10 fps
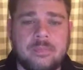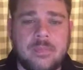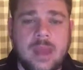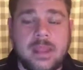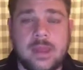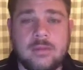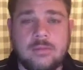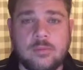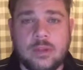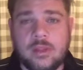Again,
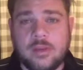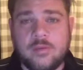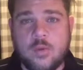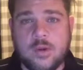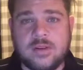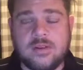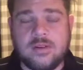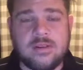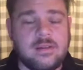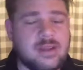really looking forward to
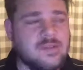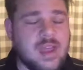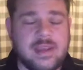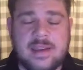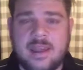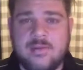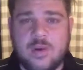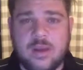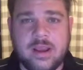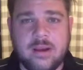it. Excited to have you
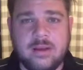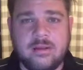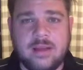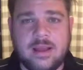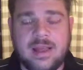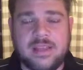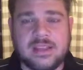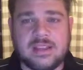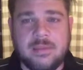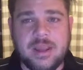all here. I think
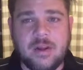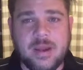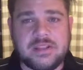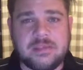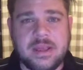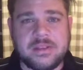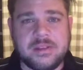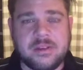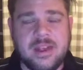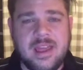it's going to be a great
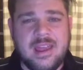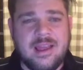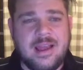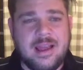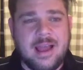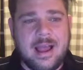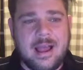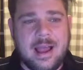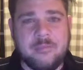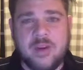semester.
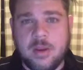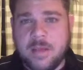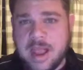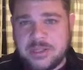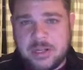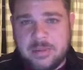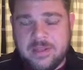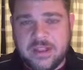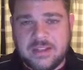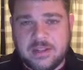I'm very passionate about
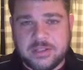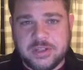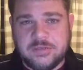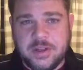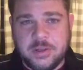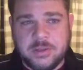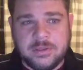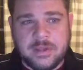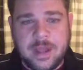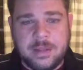the intelligence field.
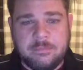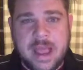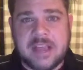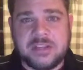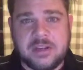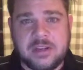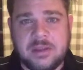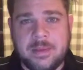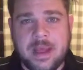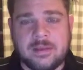I'm passionate
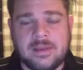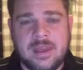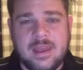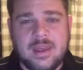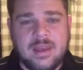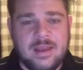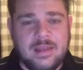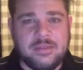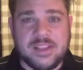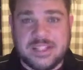about
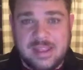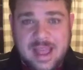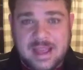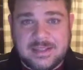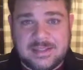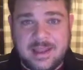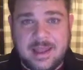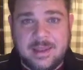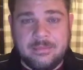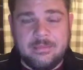this class.
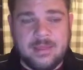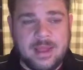I'm